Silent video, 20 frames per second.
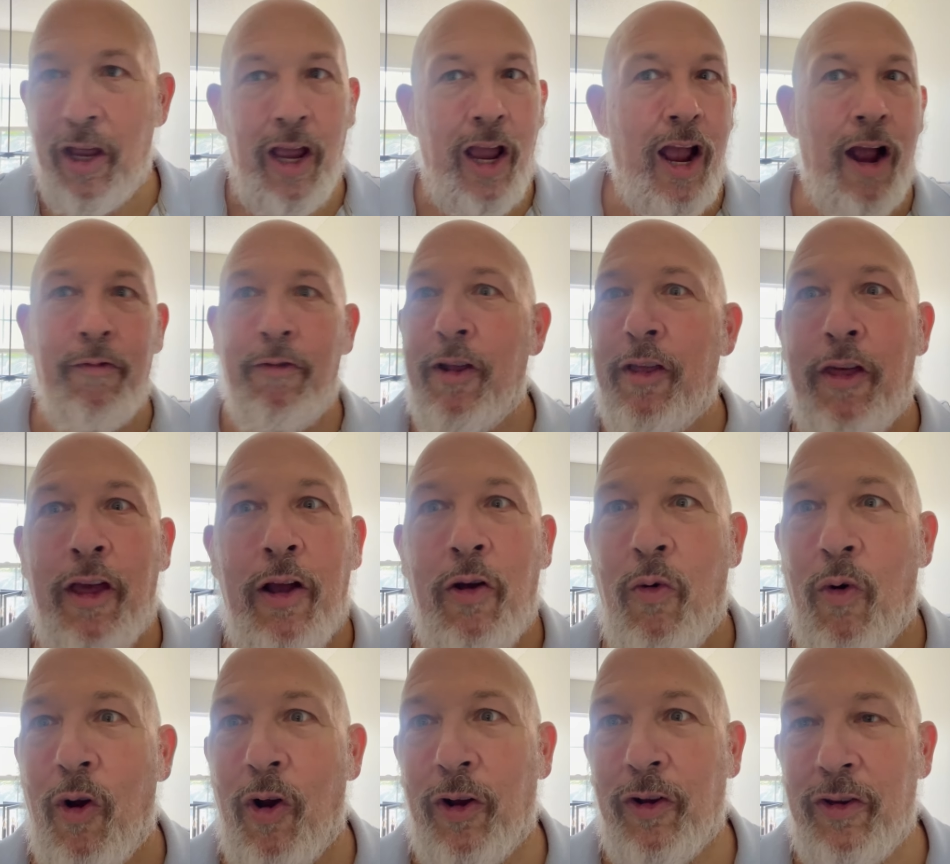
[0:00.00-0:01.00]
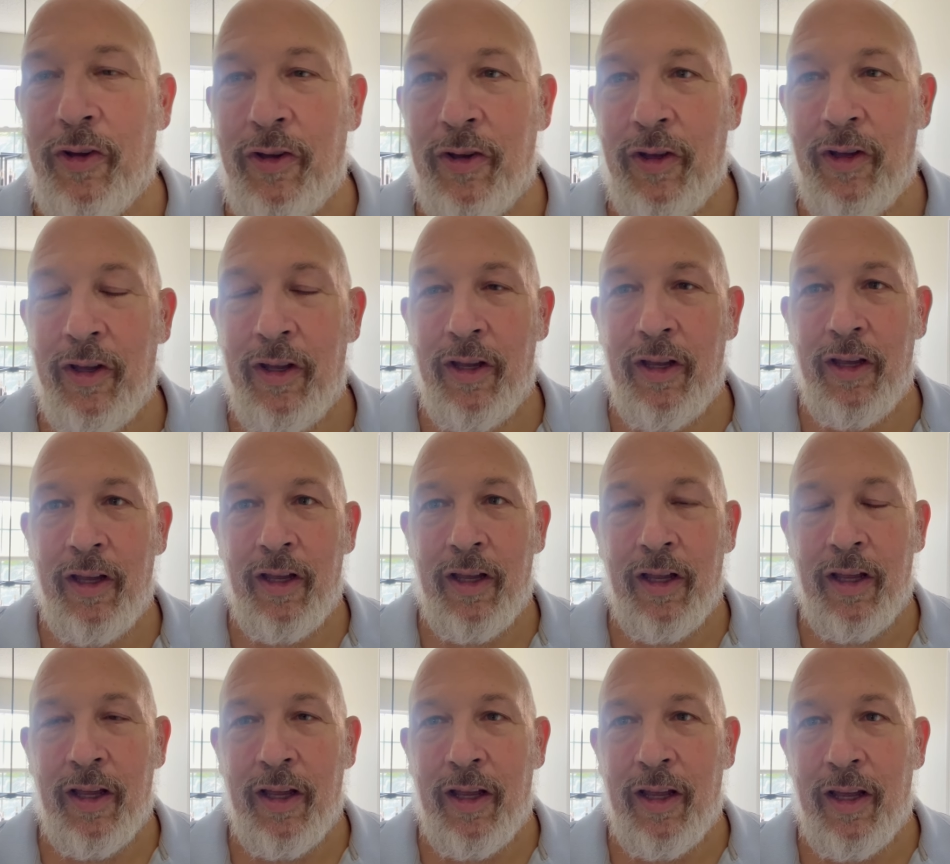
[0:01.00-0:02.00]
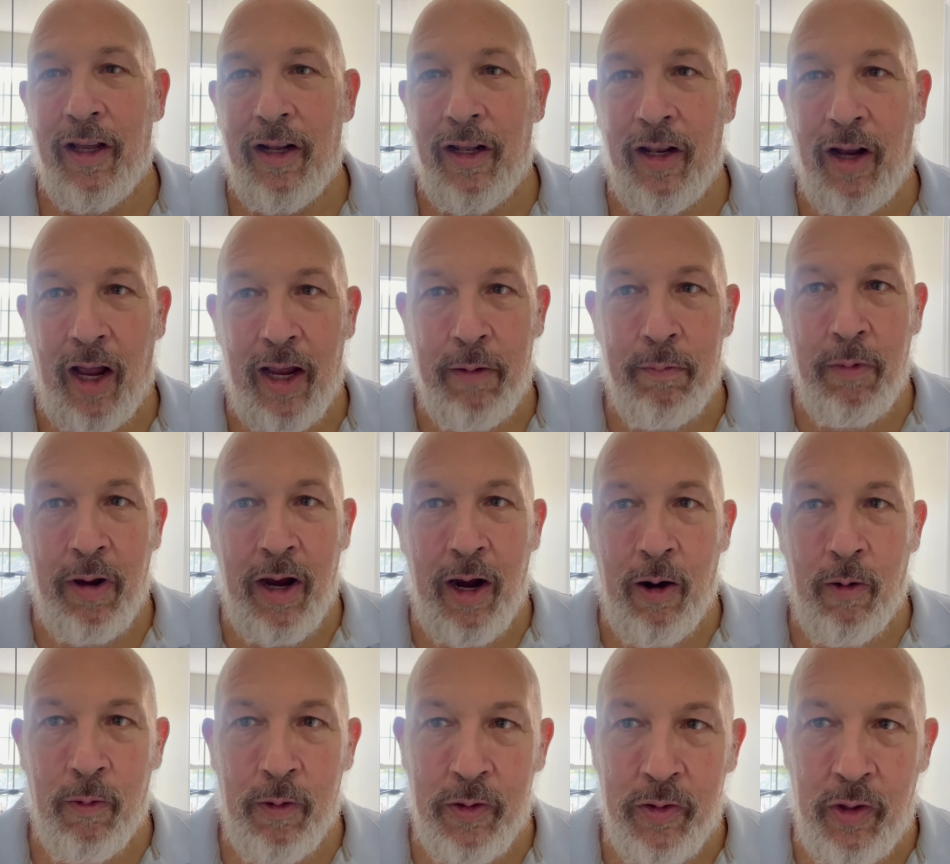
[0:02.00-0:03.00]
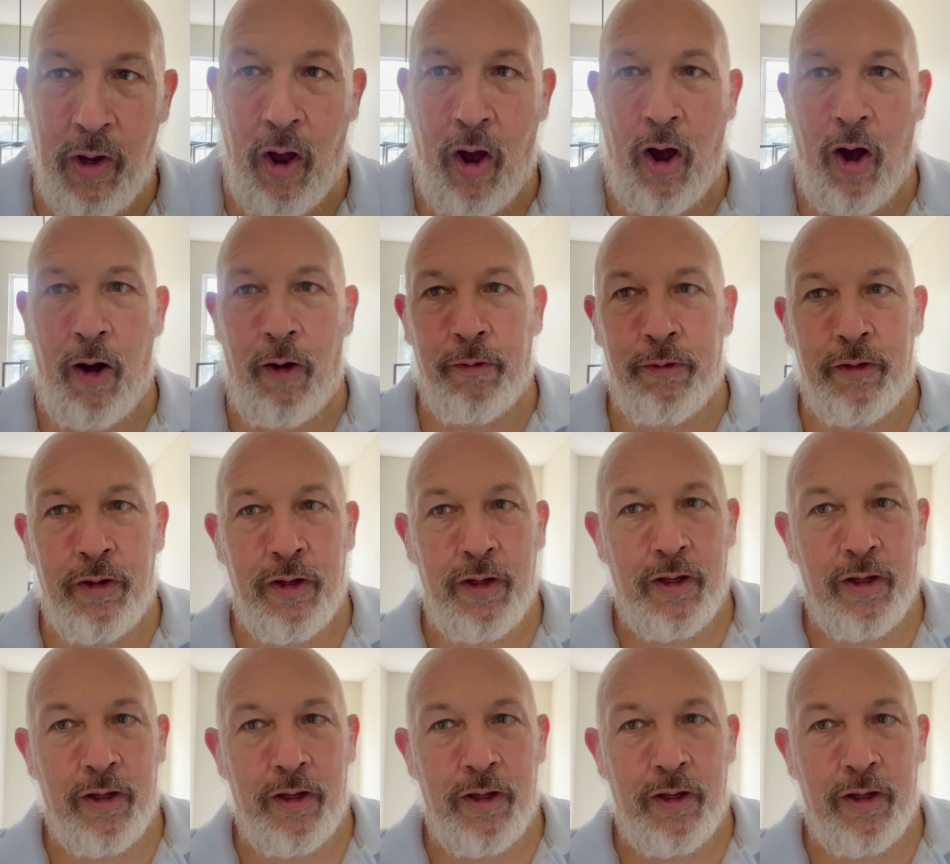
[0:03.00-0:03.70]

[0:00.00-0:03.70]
everything worked. Nightmare resolved.